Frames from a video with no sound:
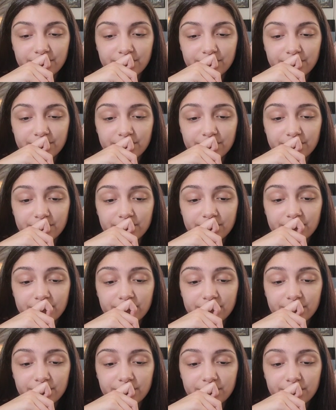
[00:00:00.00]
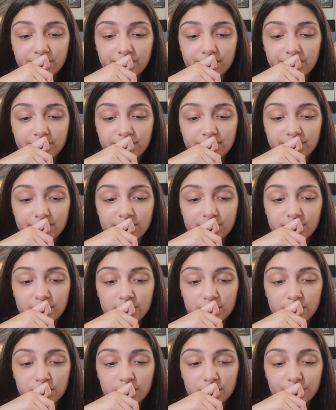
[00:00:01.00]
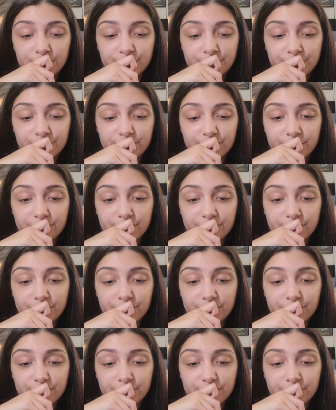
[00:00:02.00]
Nobody speaks.